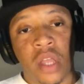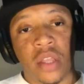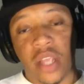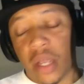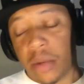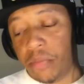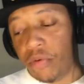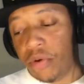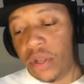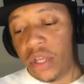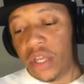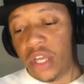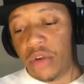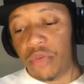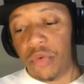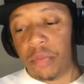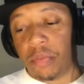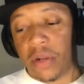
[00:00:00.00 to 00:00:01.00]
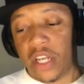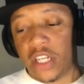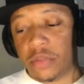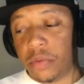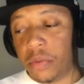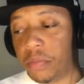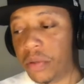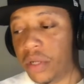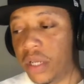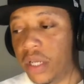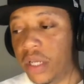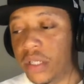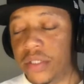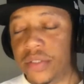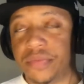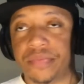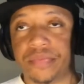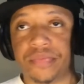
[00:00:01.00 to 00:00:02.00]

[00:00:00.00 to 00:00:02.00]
They can bring in replacement players.